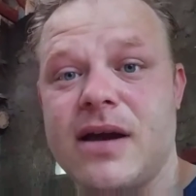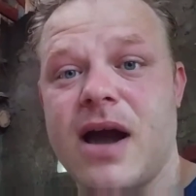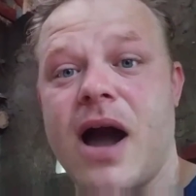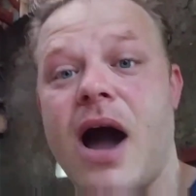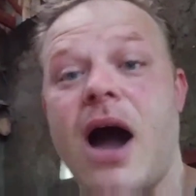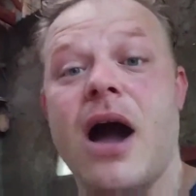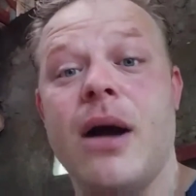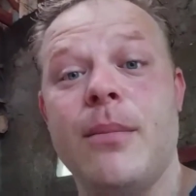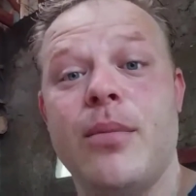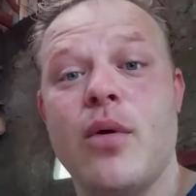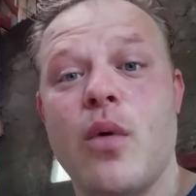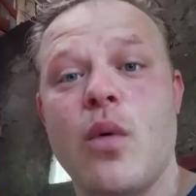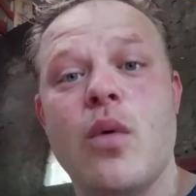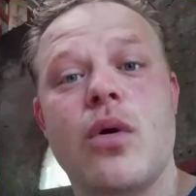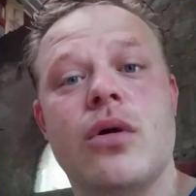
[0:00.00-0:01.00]
cob
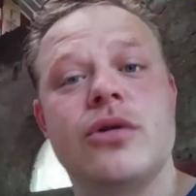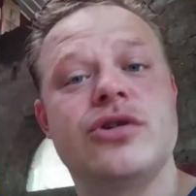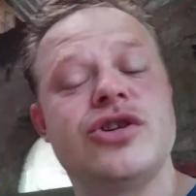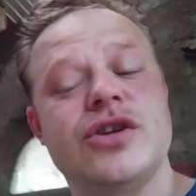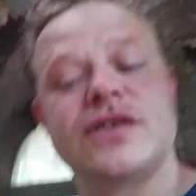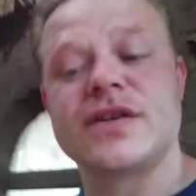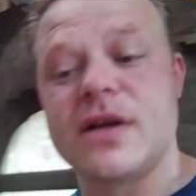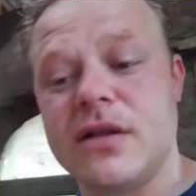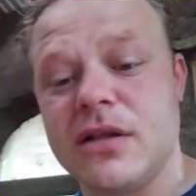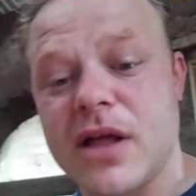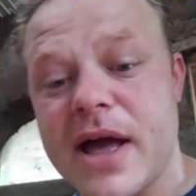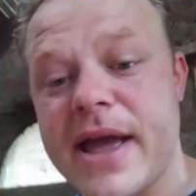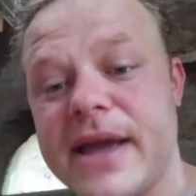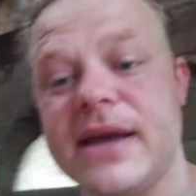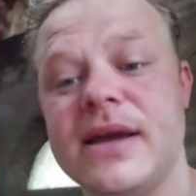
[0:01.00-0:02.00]
or just
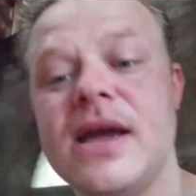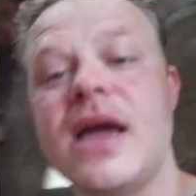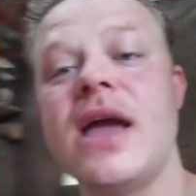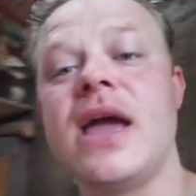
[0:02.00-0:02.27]
clay,